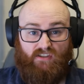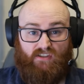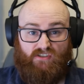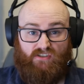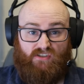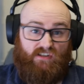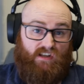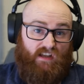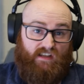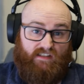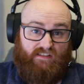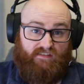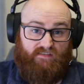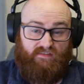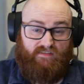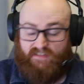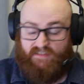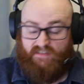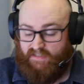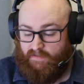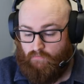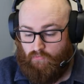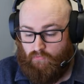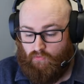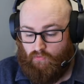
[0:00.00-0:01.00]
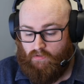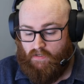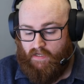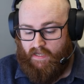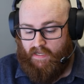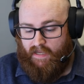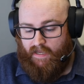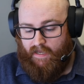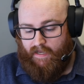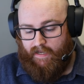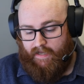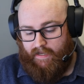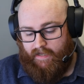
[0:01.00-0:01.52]
liked the symbol.
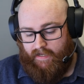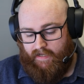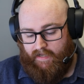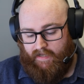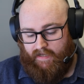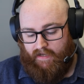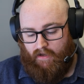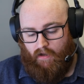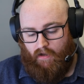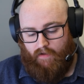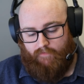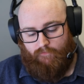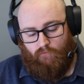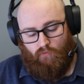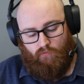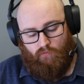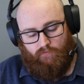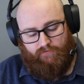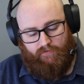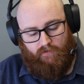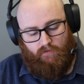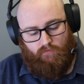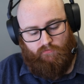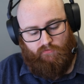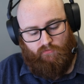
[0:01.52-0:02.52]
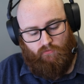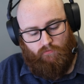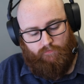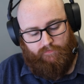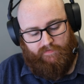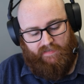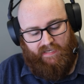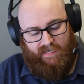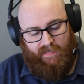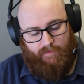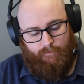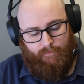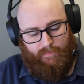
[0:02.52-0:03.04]
I've also sort of
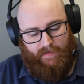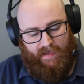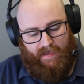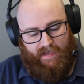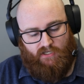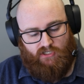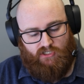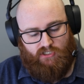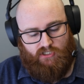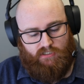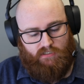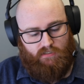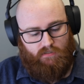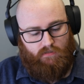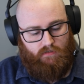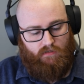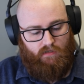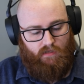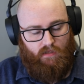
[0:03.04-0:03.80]
kit bashed